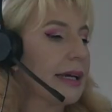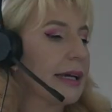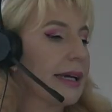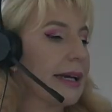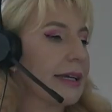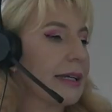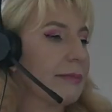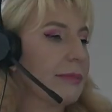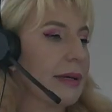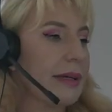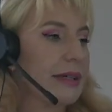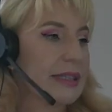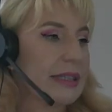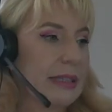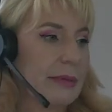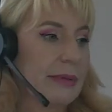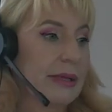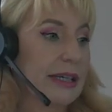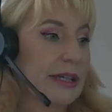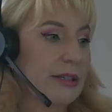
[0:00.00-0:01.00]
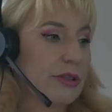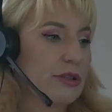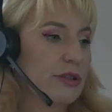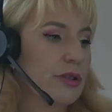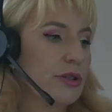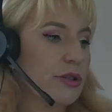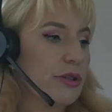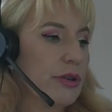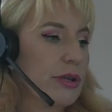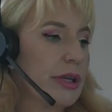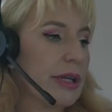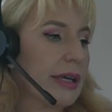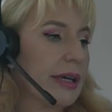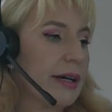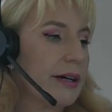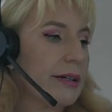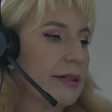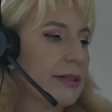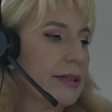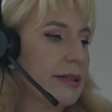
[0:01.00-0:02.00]
and about stepping into the new
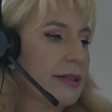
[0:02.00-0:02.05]
year.